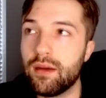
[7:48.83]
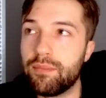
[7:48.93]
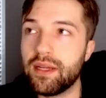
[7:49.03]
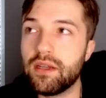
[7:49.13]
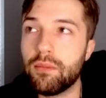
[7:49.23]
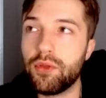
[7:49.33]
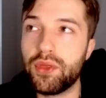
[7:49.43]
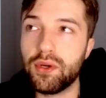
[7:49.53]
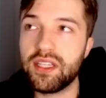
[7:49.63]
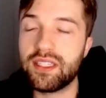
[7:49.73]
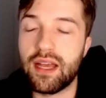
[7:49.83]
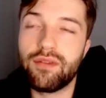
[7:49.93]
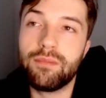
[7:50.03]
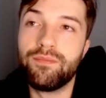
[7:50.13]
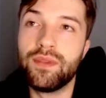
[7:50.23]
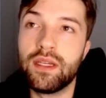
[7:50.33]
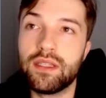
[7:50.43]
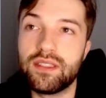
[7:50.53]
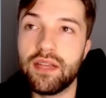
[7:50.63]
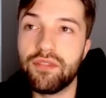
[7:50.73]
Pick 37.
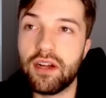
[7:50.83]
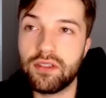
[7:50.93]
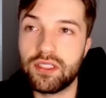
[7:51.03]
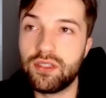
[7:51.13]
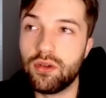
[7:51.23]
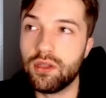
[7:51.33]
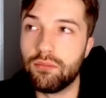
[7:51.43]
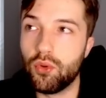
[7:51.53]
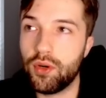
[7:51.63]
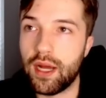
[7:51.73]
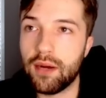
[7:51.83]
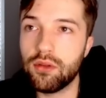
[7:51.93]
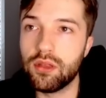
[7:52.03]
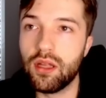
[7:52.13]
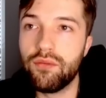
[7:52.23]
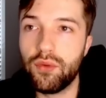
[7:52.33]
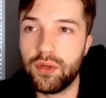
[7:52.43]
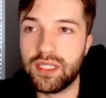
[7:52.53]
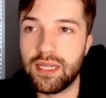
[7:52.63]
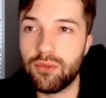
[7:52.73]
Zay Flowers is still on the board. I would love for
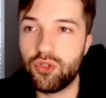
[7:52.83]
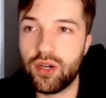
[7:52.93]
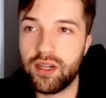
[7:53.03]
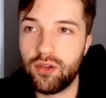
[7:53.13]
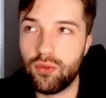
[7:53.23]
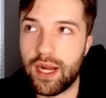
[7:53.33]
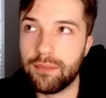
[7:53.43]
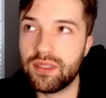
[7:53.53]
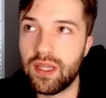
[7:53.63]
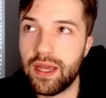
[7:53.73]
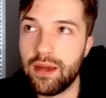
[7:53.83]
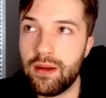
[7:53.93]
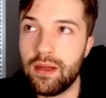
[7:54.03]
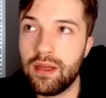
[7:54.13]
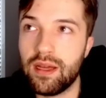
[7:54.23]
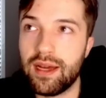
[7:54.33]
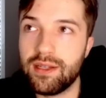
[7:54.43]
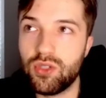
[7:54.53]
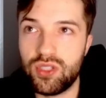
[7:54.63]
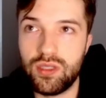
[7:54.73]
a team to try to grab Zay. I
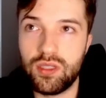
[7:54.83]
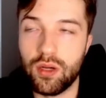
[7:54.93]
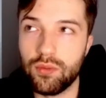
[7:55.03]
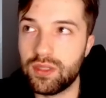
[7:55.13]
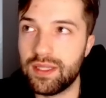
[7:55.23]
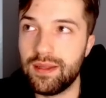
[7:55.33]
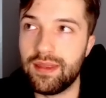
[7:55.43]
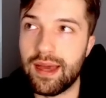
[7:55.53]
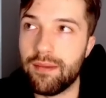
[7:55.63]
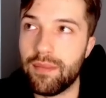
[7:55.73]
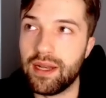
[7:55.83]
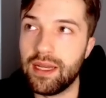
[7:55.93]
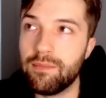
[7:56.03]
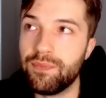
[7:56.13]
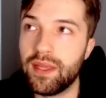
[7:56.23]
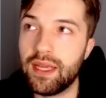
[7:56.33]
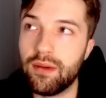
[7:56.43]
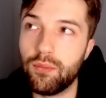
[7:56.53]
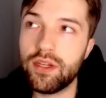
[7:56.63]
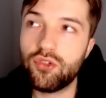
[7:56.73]
just don't see that many.
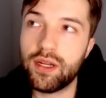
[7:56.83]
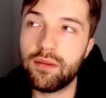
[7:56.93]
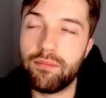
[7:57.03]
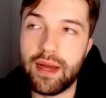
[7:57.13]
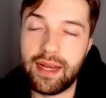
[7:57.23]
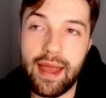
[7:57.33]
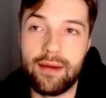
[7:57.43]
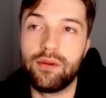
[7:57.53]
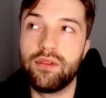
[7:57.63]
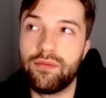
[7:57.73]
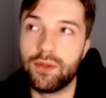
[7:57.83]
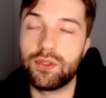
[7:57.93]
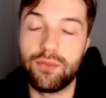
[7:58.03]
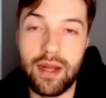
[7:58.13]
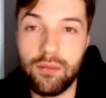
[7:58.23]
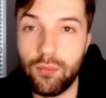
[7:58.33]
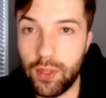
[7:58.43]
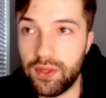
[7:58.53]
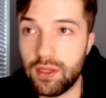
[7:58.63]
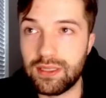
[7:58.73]
And we traded back out of the first round
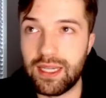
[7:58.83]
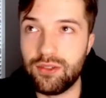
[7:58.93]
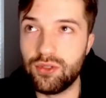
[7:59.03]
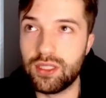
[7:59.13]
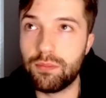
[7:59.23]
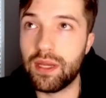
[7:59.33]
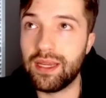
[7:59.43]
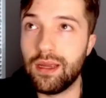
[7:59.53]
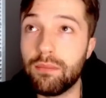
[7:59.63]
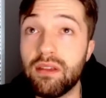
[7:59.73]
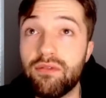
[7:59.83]
with Los Angeles, picking up a